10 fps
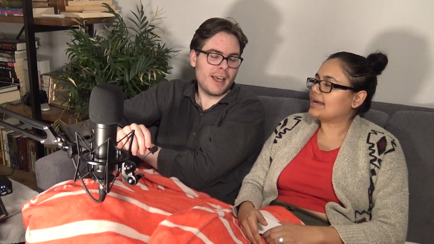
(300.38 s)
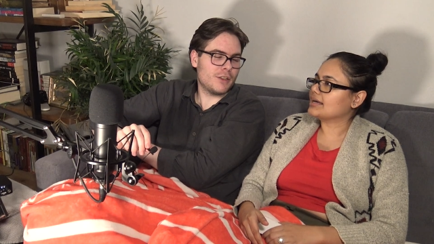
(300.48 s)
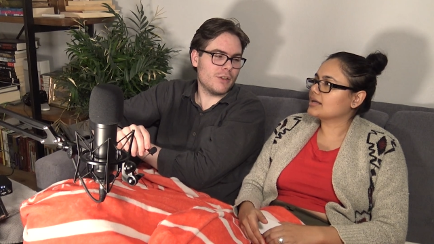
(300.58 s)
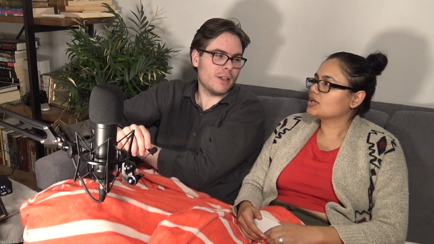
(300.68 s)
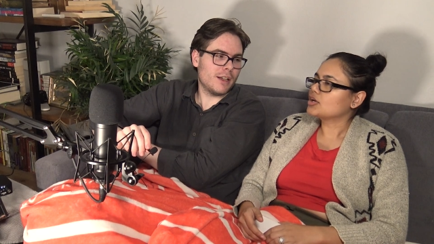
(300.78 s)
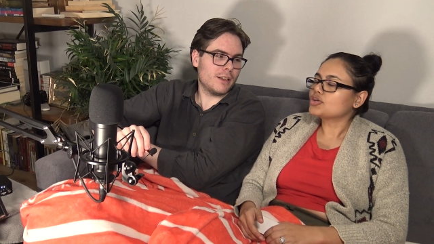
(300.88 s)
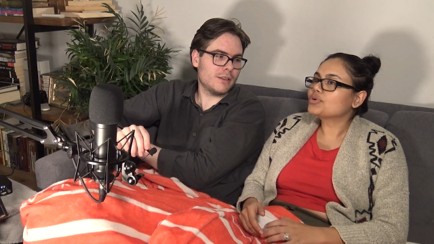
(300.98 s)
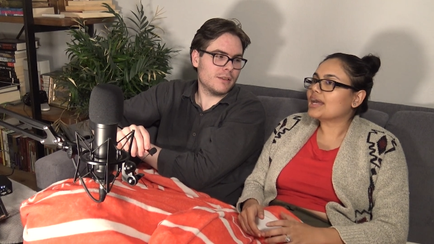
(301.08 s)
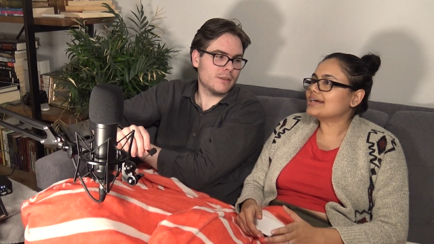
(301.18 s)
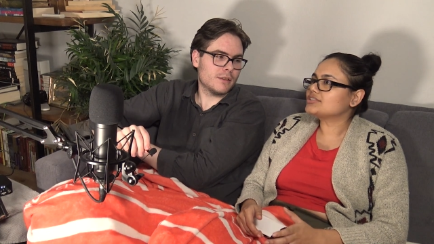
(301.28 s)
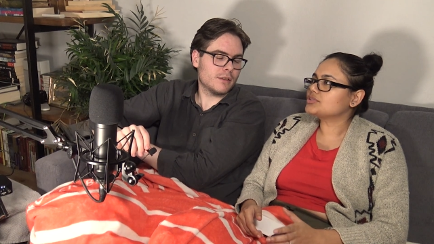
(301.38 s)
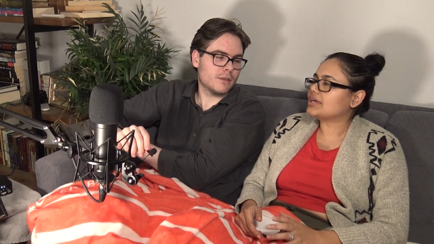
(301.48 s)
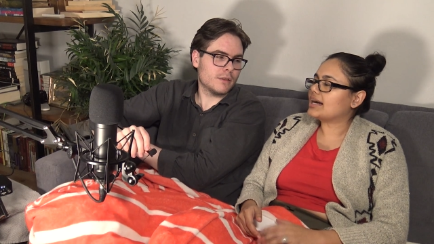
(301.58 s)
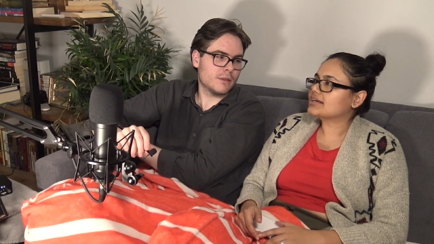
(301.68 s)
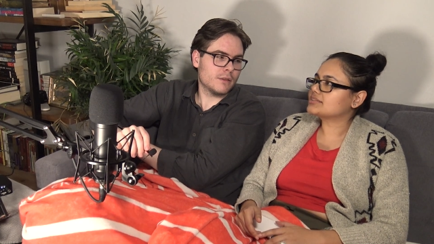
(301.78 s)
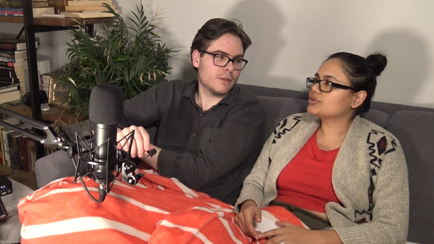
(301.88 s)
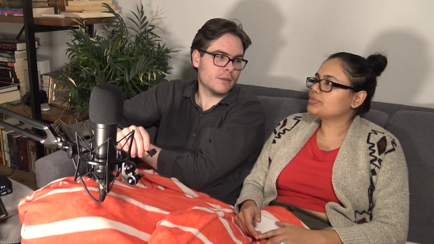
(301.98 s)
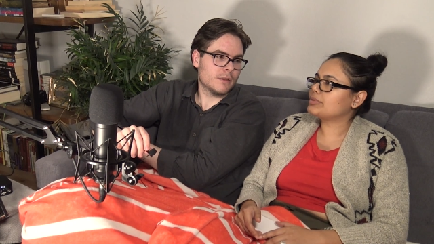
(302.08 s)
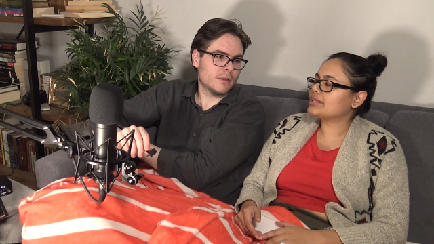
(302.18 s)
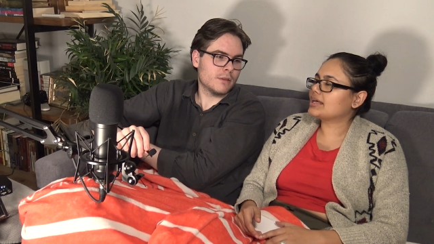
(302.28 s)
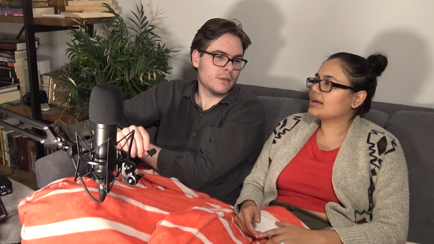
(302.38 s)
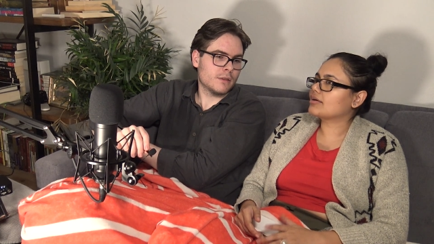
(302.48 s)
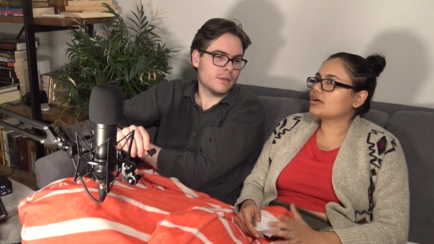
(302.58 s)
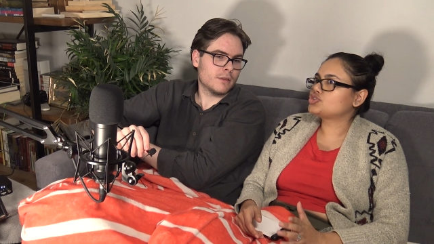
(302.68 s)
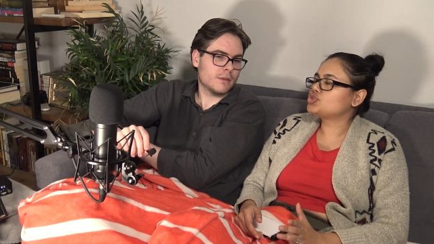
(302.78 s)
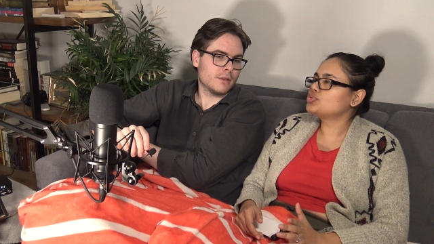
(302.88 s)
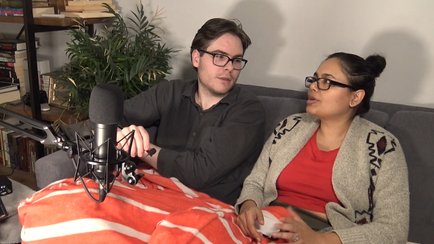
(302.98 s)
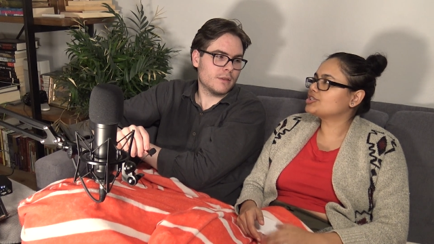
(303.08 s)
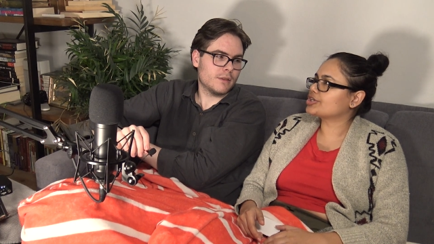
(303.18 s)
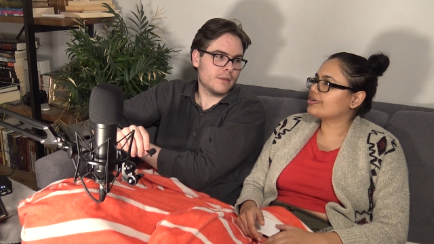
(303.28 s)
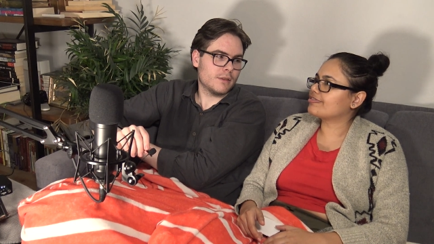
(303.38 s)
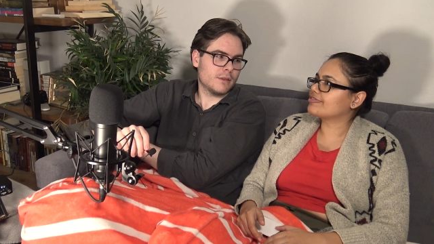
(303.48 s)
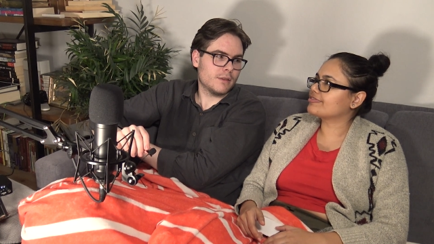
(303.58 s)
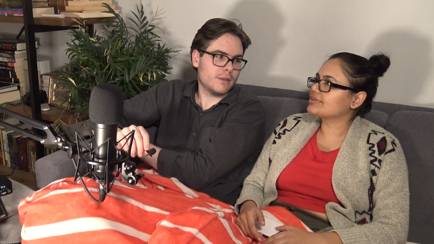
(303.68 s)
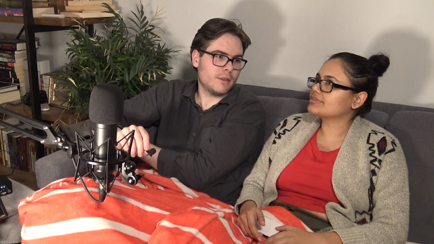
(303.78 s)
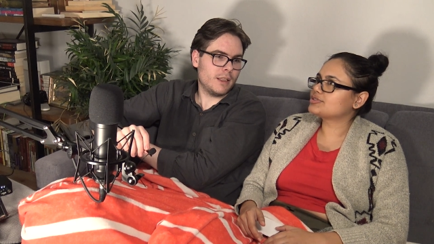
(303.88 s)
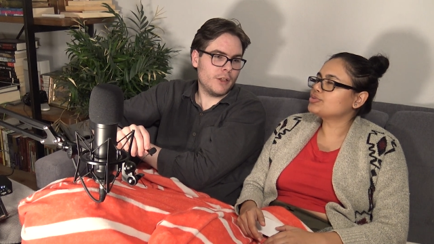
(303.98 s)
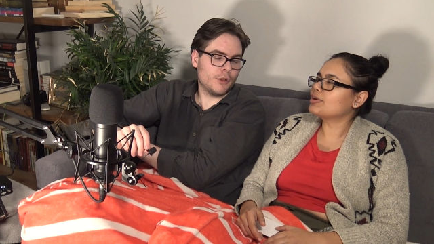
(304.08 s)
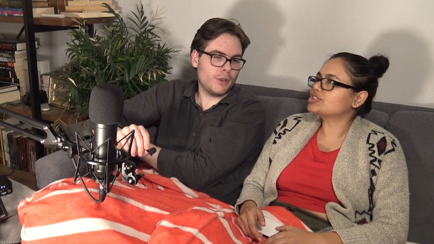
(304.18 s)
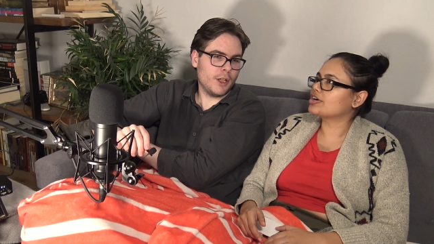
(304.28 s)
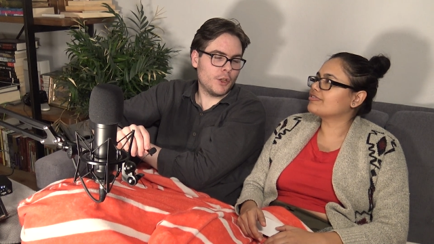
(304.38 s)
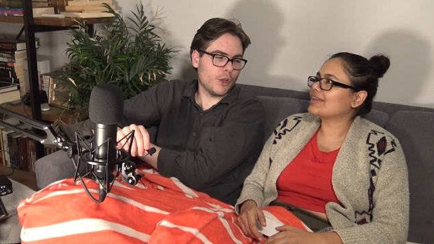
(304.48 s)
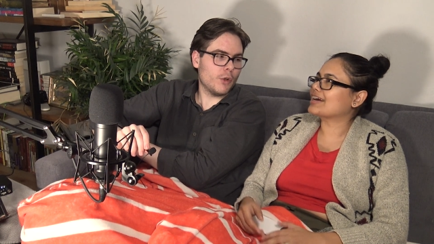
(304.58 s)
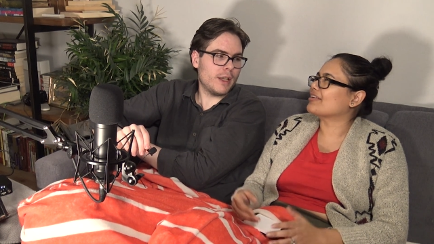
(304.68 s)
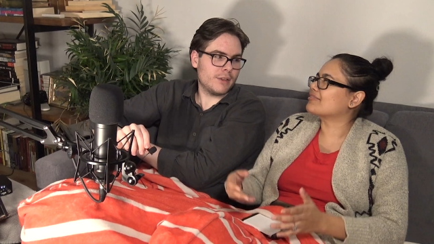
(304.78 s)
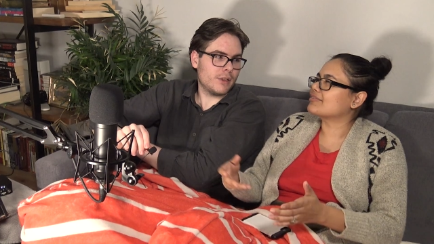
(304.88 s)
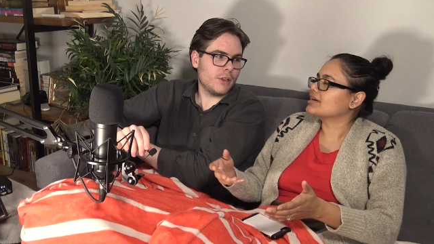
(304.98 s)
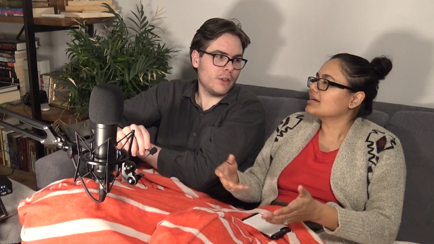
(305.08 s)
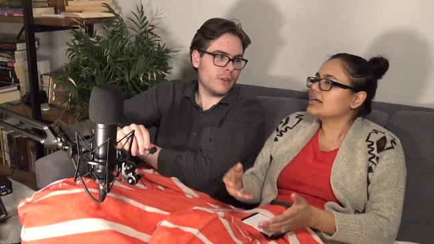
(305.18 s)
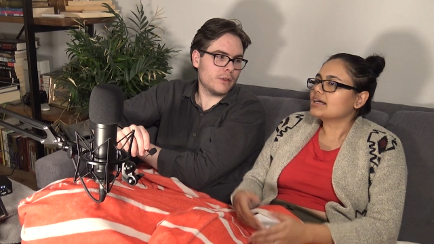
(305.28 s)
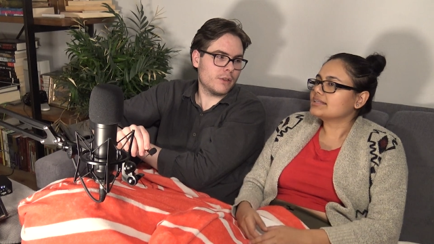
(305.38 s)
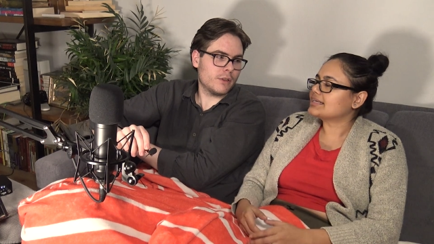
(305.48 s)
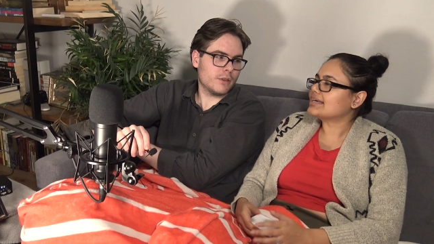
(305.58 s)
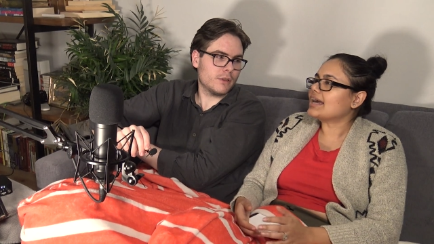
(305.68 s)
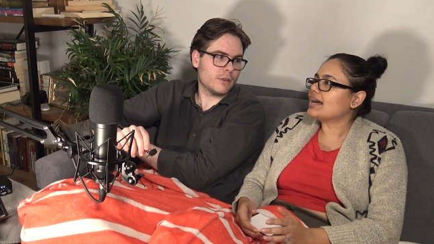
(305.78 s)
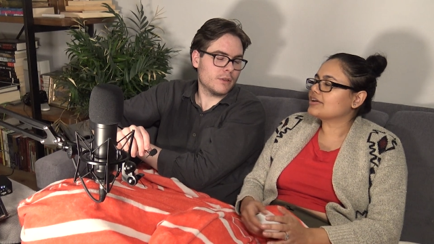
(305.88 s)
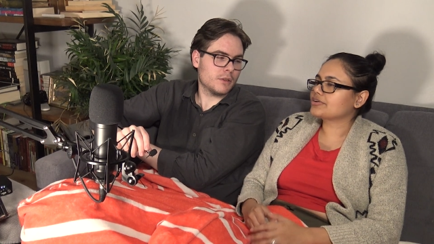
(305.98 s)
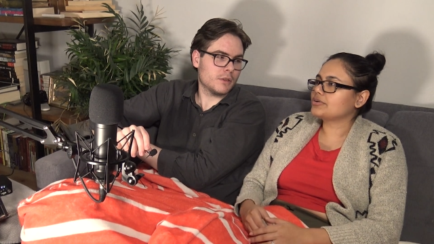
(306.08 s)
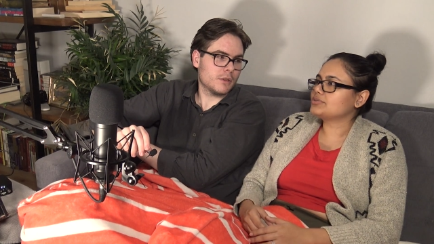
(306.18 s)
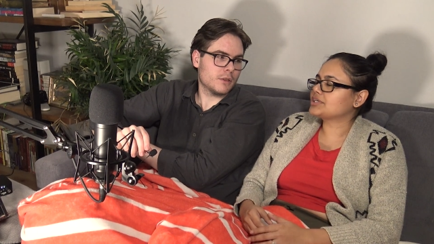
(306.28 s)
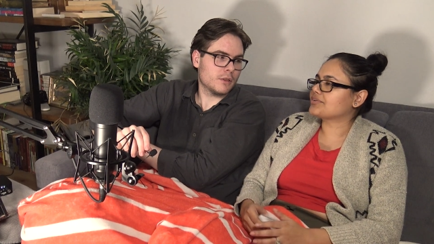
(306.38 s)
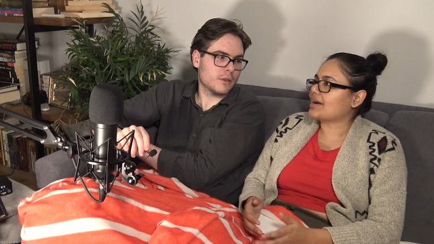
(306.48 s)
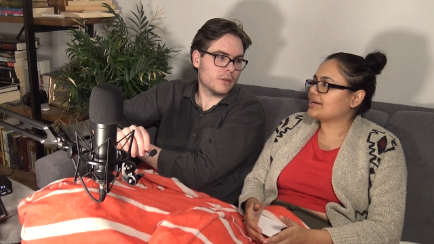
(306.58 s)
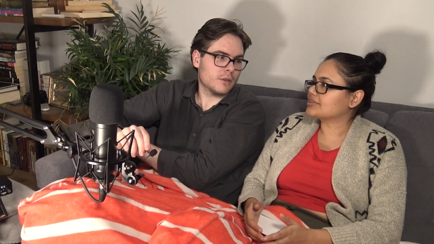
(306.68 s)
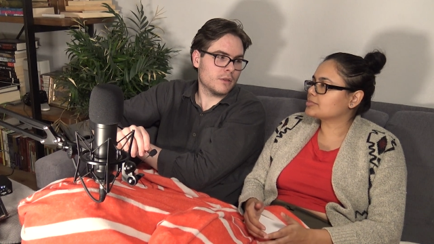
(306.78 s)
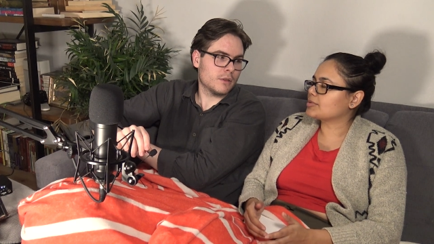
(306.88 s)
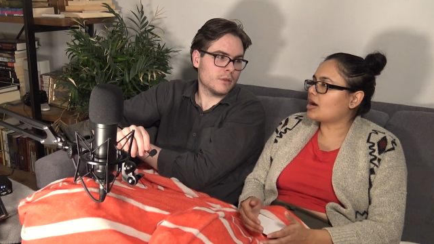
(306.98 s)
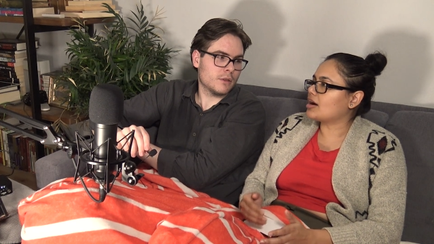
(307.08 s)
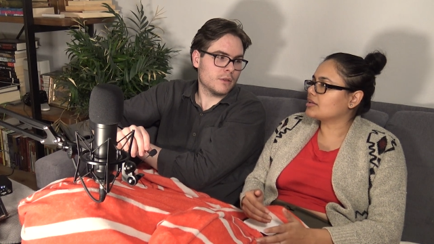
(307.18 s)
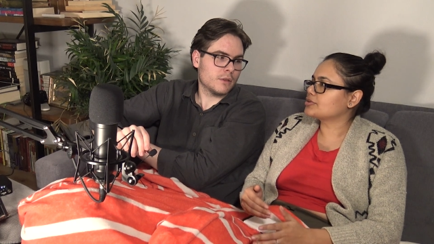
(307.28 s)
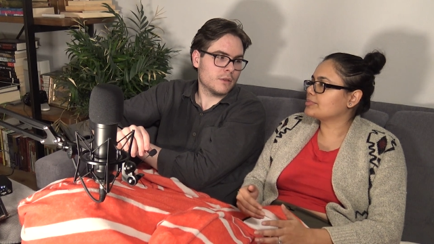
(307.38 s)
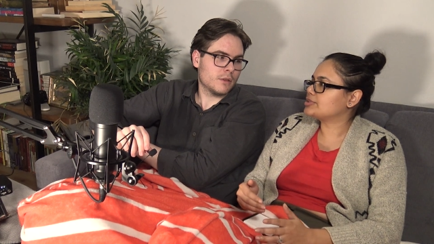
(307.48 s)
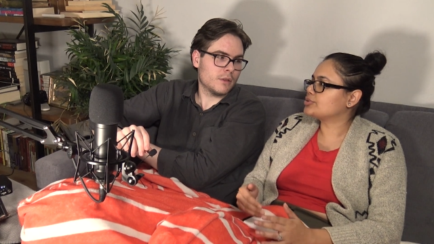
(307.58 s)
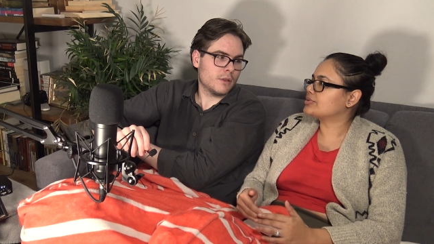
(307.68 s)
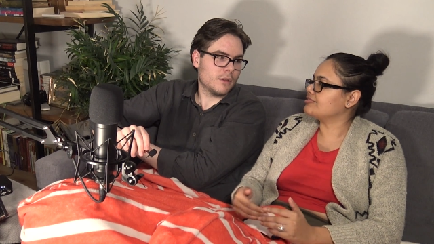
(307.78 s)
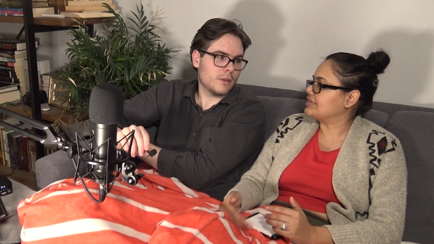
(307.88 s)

Speaker 1: you can't do that.
Speaker 2: You can't do that because it would be like too much of
Speaker 1: grown like ass adults.
Speaker 2: It's like, yeah, you're using your writer's plot a little bit too